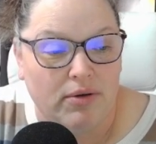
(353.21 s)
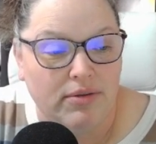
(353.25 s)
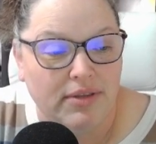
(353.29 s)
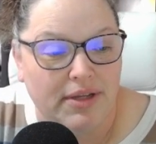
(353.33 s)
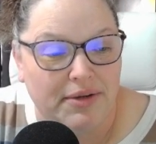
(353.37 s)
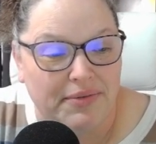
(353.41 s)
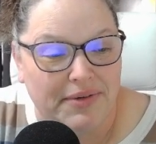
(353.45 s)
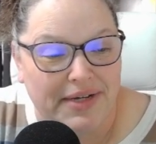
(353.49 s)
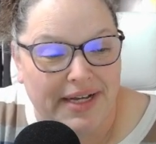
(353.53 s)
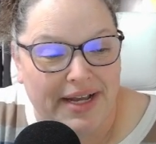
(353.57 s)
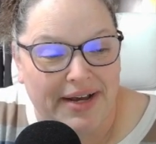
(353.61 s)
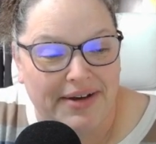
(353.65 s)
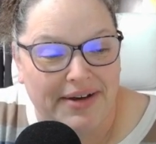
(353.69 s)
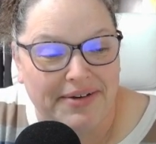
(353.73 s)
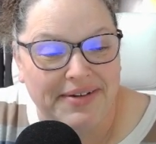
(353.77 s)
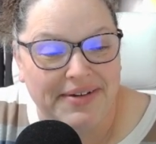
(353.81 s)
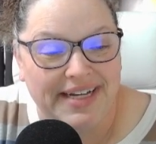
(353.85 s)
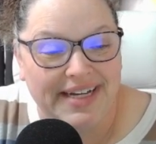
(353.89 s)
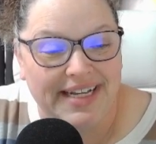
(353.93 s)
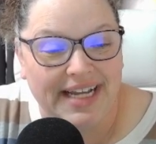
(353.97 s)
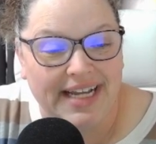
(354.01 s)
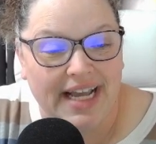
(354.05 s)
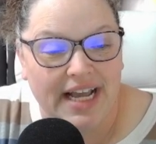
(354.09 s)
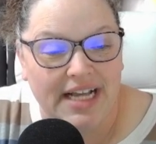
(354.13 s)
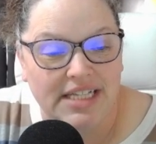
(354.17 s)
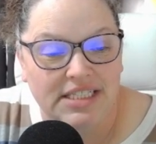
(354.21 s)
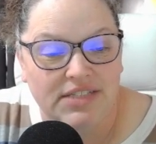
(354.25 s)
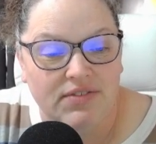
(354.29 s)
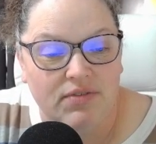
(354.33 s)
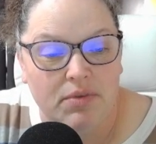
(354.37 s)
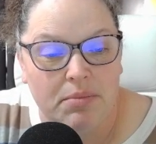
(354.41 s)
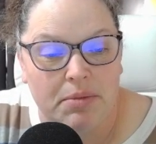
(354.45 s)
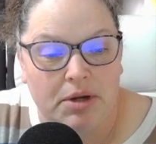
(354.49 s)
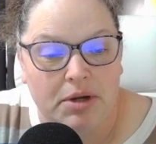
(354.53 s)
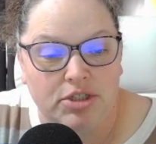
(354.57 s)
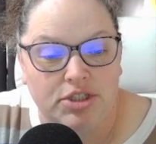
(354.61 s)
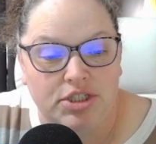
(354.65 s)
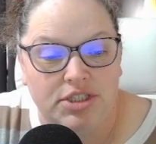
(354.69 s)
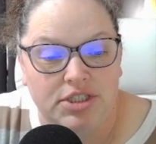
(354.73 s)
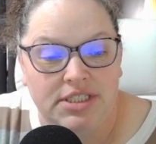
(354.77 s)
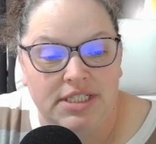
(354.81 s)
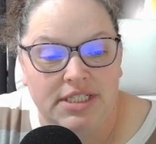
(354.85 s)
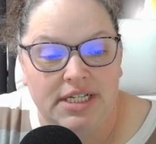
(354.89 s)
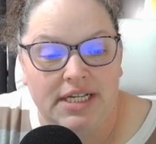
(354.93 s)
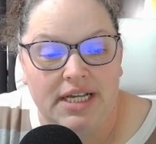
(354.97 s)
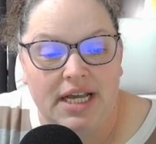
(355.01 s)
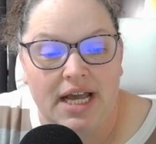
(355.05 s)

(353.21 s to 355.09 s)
there we go, in case of emergency,